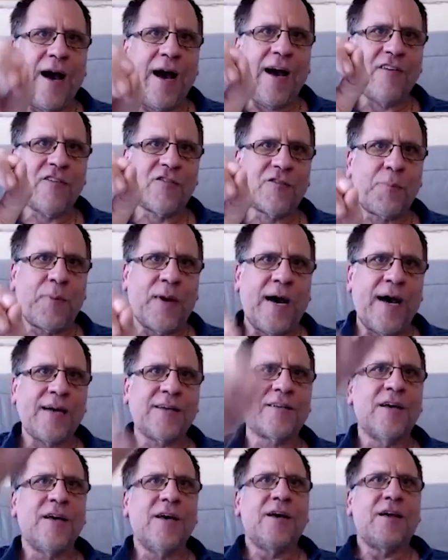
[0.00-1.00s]

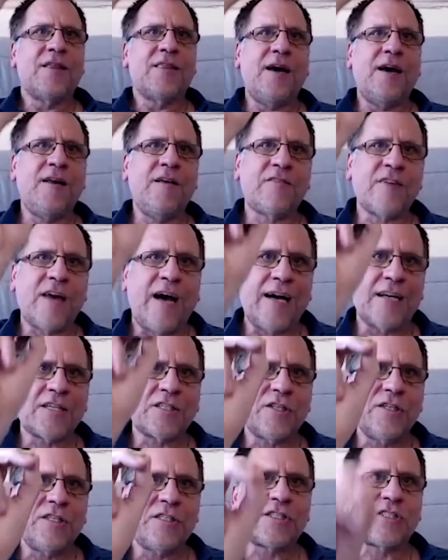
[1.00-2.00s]
aspect that is actually